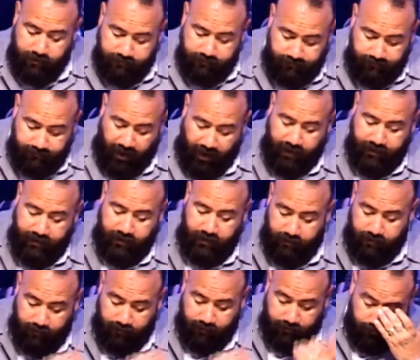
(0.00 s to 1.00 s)
is not
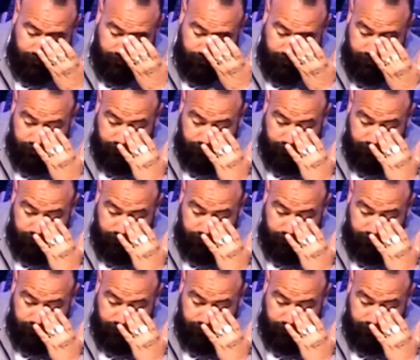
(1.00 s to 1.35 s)
here,